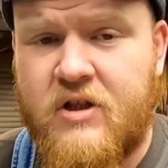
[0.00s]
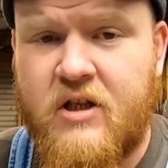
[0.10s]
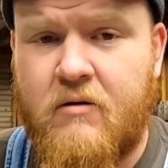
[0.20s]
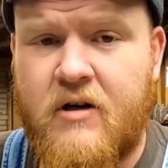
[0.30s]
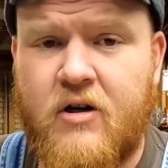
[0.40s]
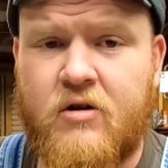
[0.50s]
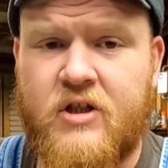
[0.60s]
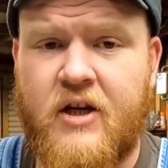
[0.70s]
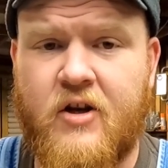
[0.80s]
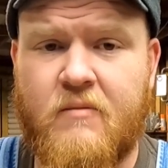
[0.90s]
cylinders,
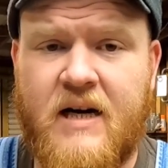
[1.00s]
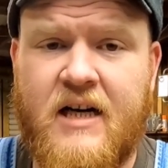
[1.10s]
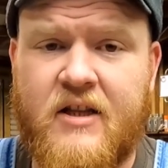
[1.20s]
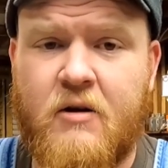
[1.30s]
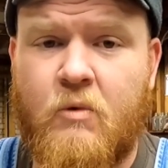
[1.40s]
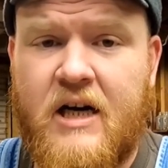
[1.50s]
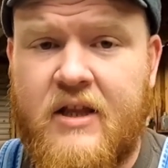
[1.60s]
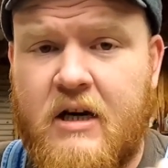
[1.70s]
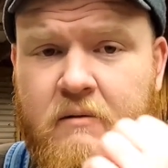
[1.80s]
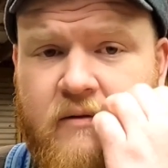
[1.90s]
and they're made the way
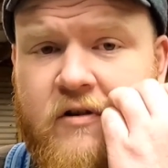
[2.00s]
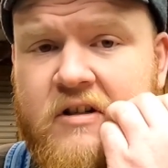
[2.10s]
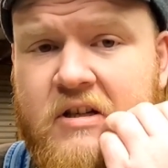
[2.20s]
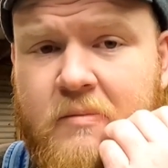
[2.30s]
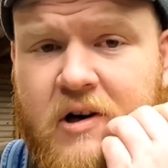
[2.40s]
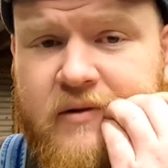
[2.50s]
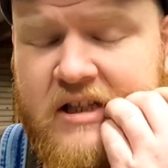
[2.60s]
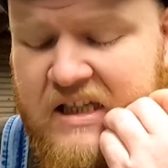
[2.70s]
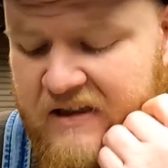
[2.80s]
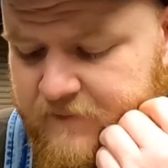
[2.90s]
that I referred to
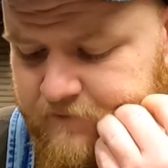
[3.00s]
previously.